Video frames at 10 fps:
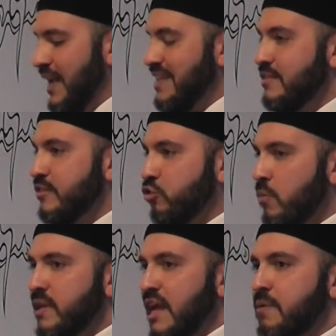It doesn't
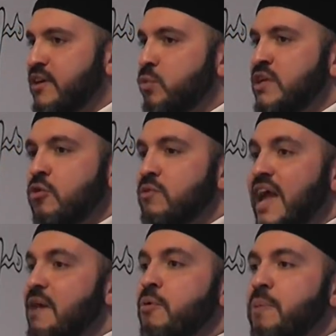discriminate because we don't
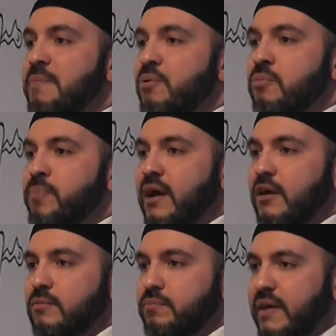label people
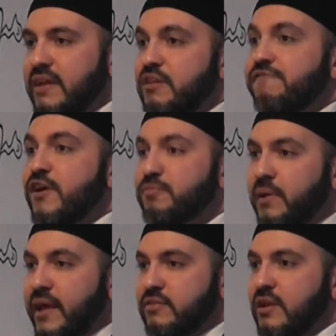by that in the first
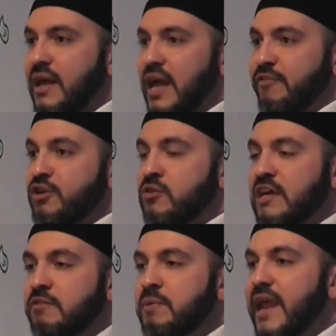place. If you
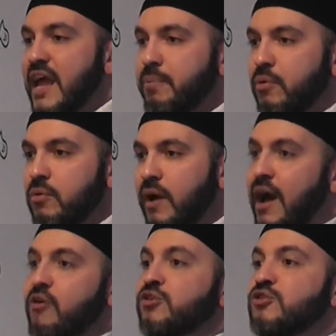don't give them a label,
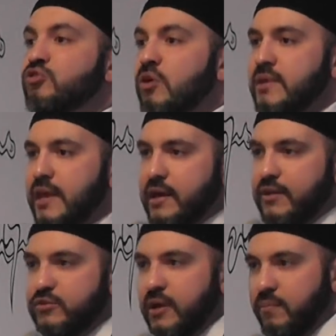how can you discriminate
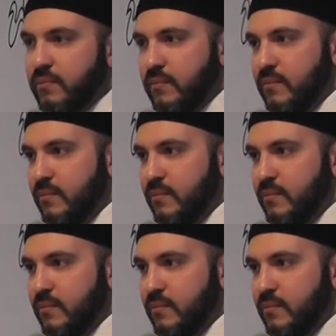against them?